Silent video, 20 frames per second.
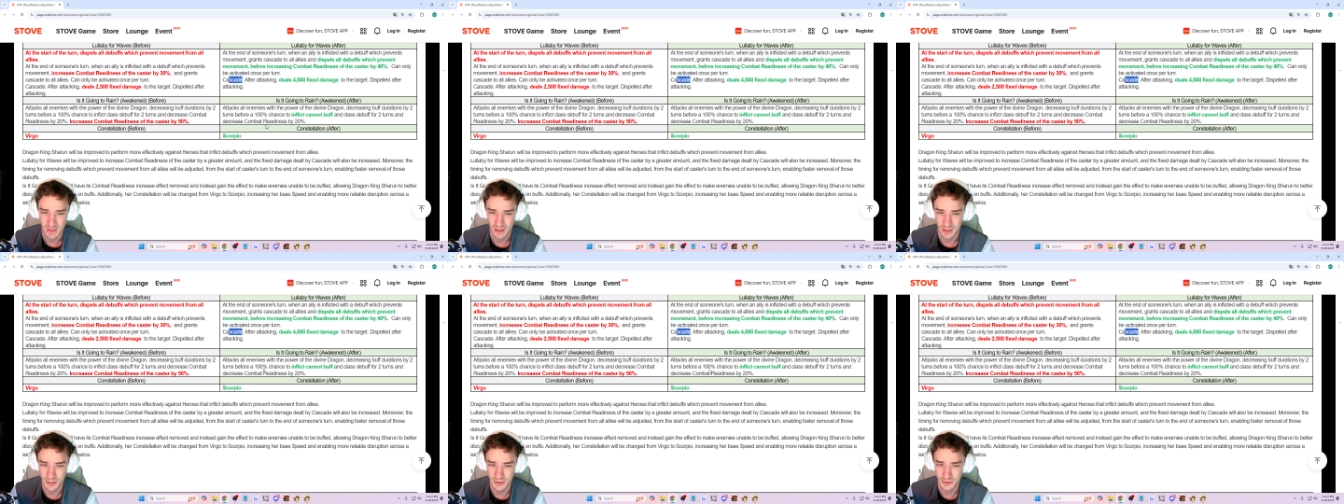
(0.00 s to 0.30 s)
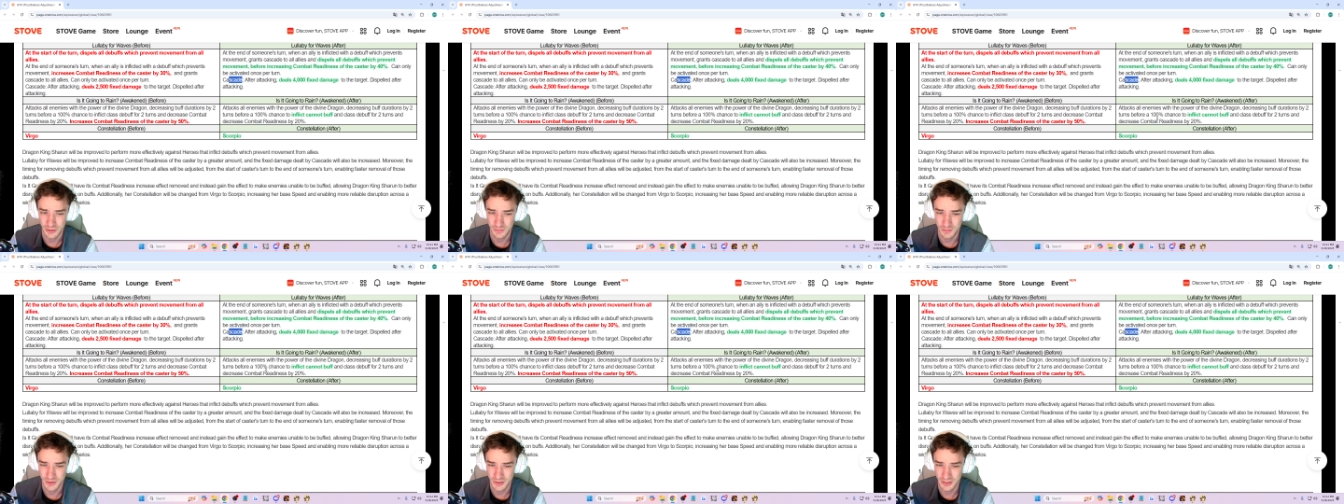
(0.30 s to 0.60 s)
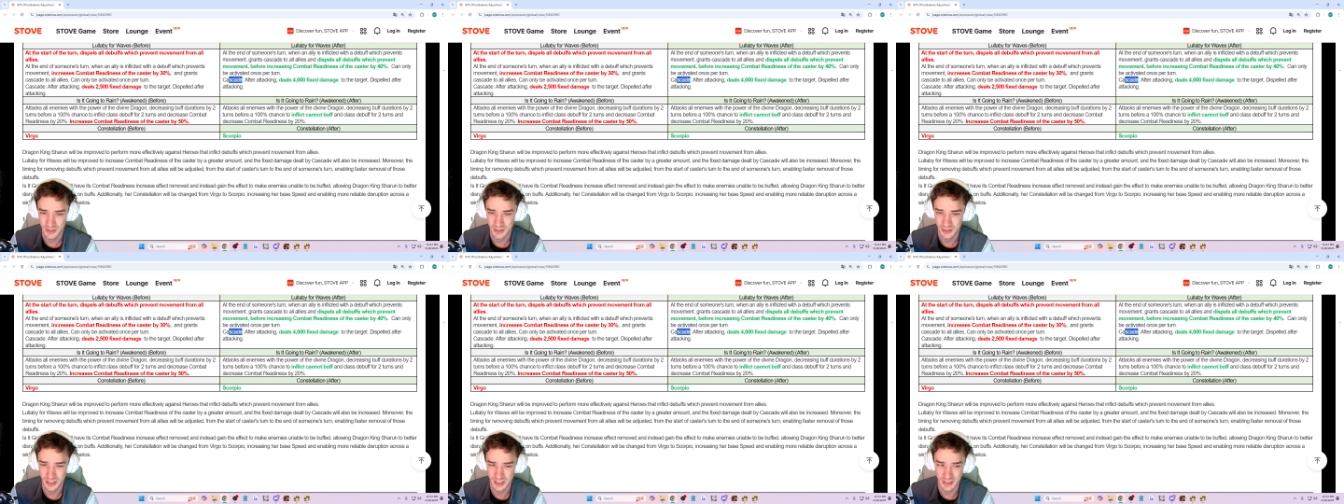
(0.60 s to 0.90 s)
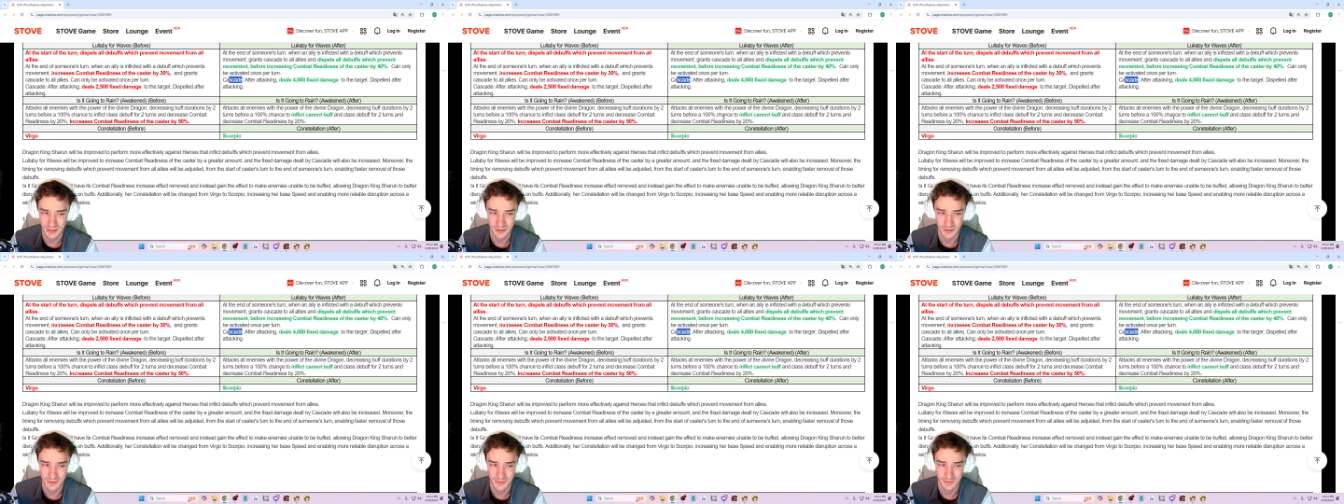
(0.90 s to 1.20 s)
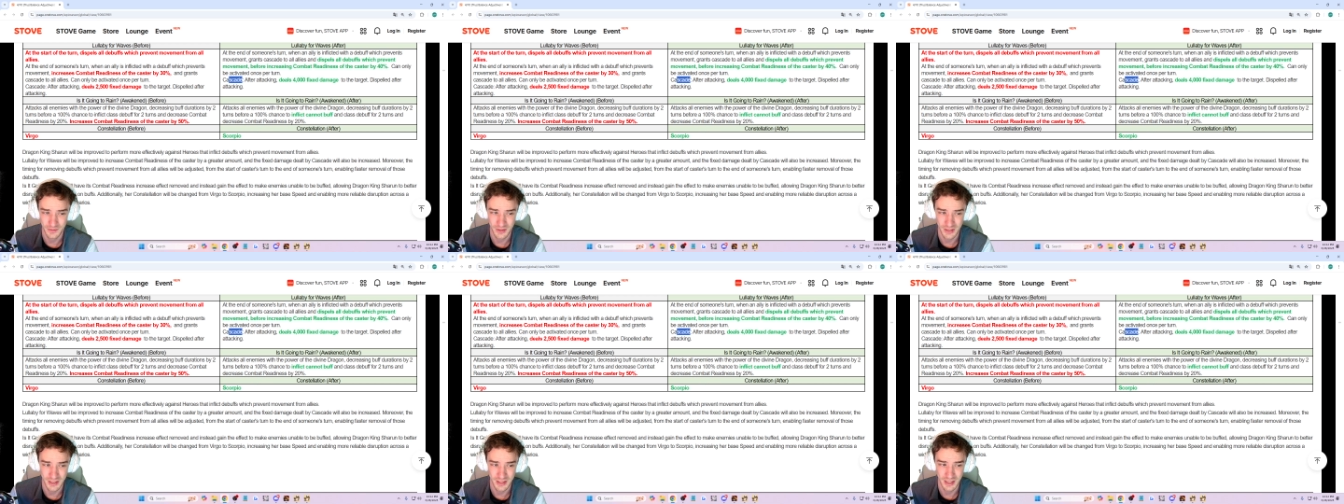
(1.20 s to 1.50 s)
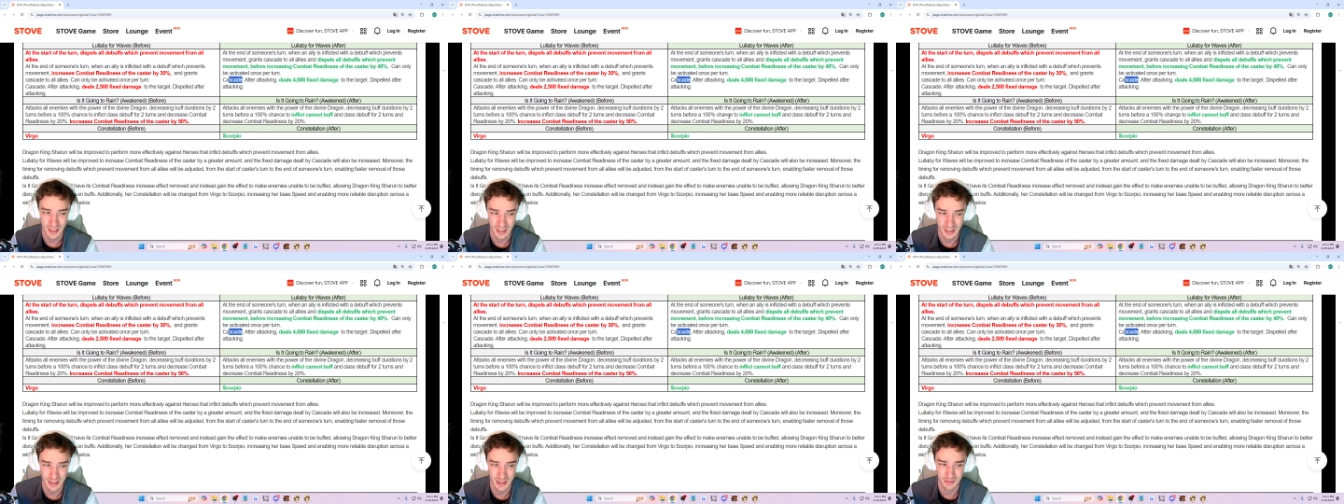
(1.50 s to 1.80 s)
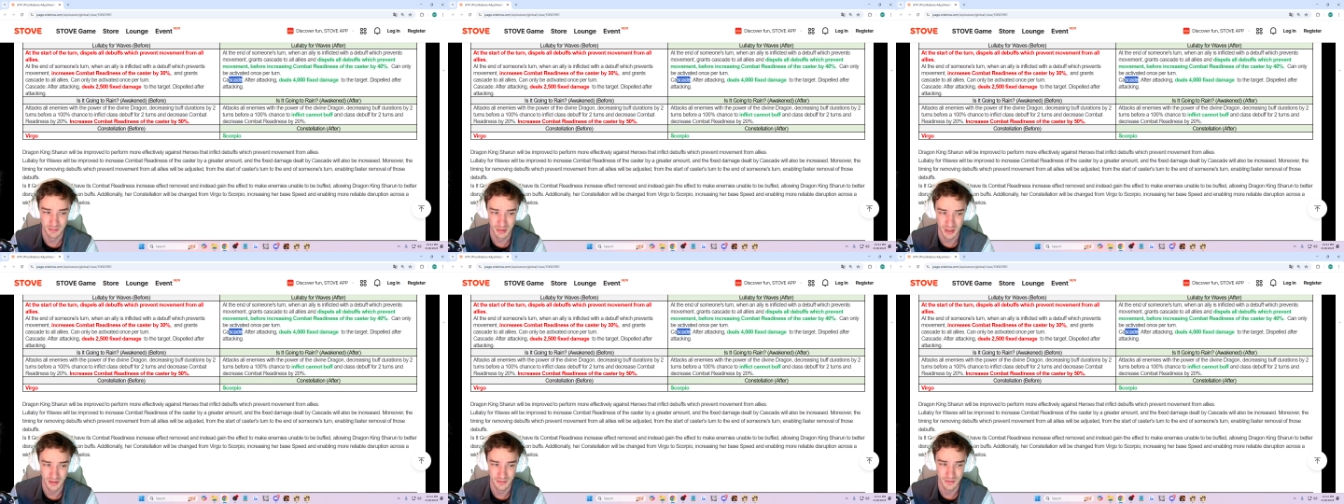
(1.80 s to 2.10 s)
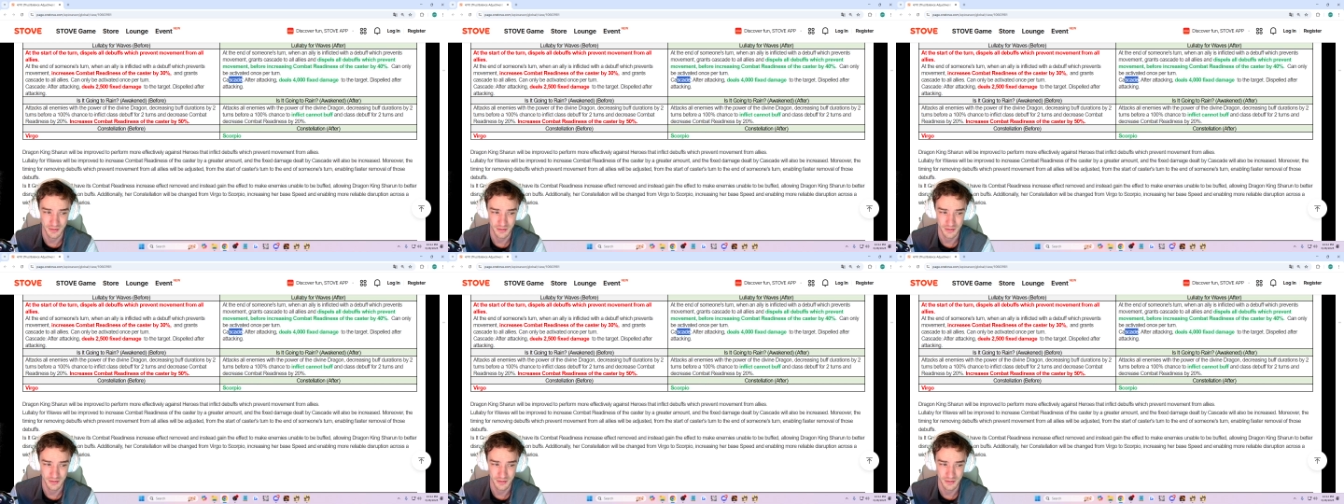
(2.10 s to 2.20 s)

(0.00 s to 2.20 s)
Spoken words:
100% chance to inflict cannot buff.